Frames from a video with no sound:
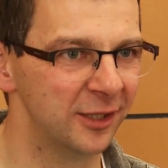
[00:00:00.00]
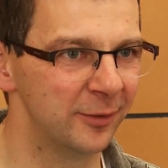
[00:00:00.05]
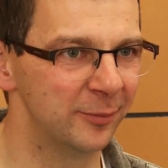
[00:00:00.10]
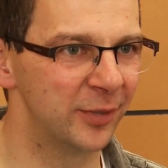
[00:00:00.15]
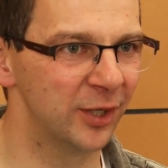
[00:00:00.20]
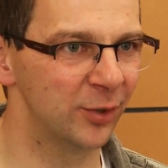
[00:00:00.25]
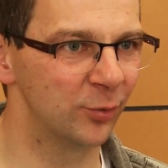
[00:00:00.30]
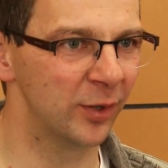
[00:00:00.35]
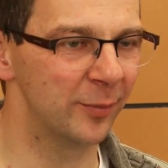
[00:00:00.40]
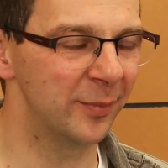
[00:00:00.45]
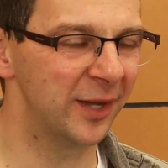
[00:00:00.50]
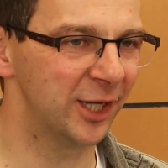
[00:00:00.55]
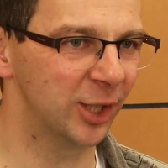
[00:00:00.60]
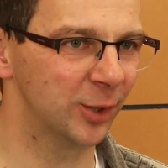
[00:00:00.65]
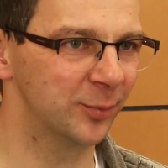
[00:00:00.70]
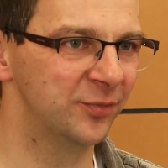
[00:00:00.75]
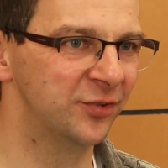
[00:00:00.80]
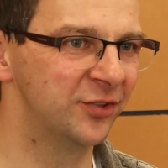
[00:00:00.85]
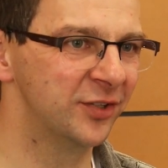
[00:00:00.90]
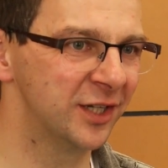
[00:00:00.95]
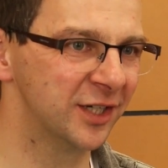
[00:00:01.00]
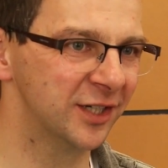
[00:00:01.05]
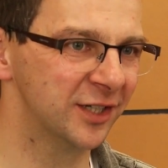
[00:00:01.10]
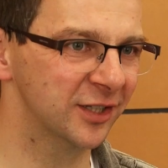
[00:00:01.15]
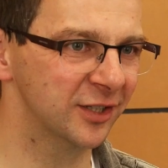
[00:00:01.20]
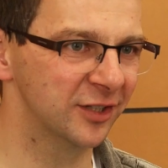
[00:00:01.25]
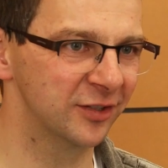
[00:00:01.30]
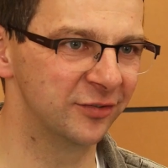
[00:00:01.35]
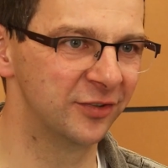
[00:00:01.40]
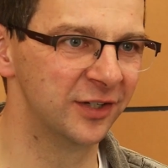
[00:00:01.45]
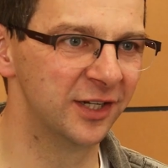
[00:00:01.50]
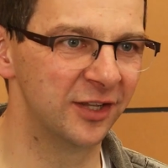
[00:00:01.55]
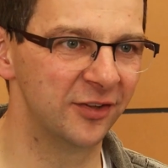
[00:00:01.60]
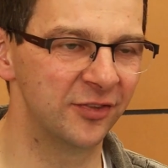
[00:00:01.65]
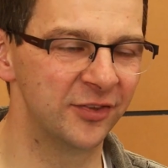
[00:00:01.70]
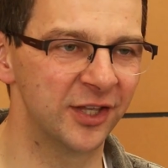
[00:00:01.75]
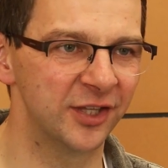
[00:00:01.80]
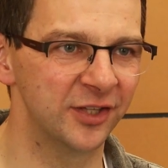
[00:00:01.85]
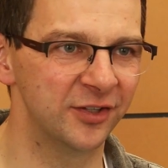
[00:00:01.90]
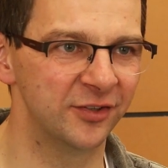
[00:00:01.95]
But we may observe
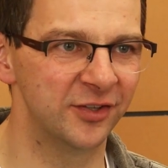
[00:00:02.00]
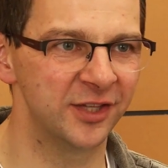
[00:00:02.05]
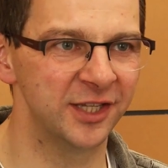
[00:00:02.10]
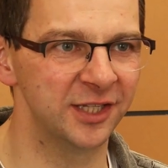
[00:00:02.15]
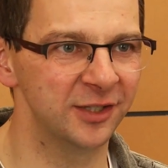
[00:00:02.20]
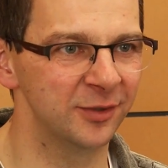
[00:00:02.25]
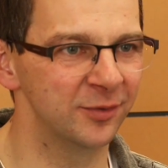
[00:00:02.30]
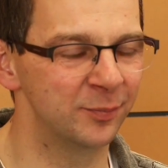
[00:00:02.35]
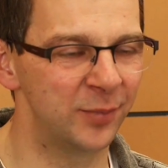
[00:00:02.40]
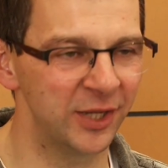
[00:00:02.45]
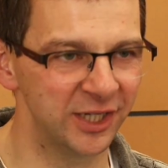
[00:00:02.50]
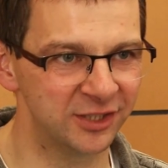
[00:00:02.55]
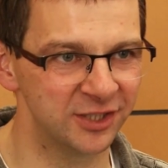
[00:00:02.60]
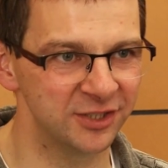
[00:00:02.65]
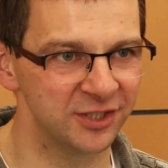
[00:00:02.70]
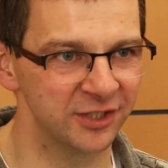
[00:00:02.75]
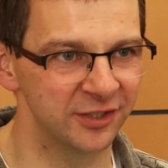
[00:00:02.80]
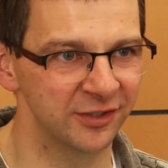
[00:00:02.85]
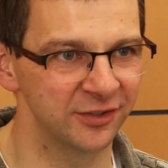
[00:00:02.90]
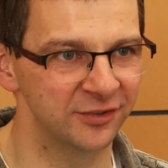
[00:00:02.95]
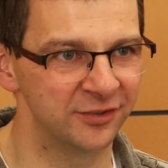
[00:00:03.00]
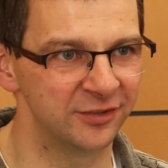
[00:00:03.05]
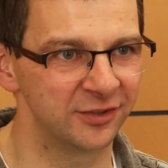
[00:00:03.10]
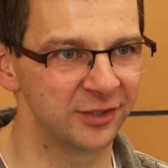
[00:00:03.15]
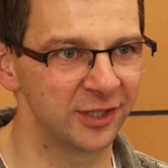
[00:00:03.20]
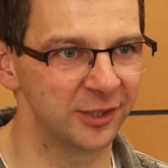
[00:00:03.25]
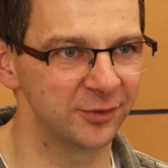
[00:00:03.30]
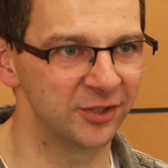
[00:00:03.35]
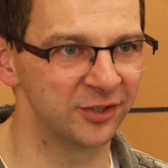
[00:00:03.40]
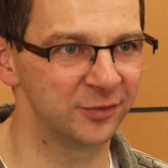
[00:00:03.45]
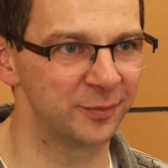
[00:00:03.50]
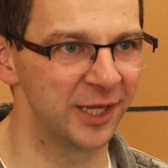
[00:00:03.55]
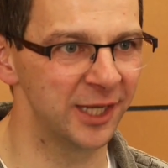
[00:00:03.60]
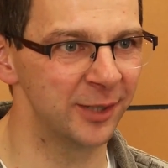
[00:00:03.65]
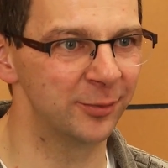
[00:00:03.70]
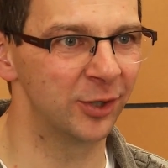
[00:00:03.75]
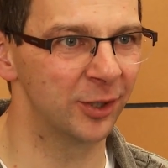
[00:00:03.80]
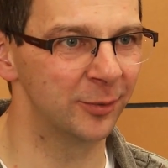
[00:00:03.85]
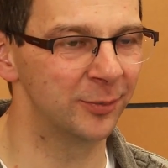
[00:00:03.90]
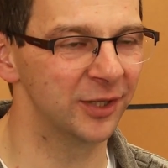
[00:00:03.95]
that the picture didn't display
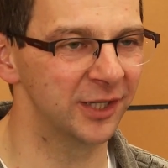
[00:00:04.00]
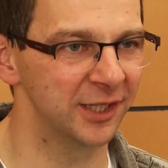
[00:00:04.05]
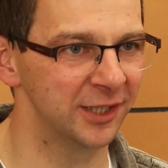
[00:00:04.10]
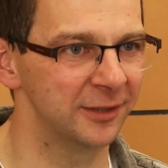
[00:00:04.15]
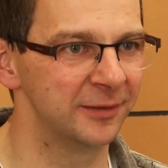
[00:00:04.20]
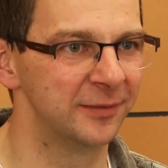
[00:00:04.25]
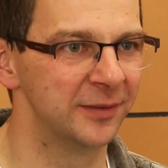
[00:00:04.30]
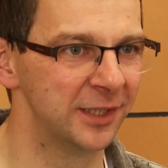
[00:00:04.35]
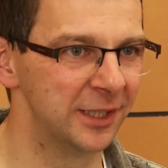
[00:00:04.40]
properly.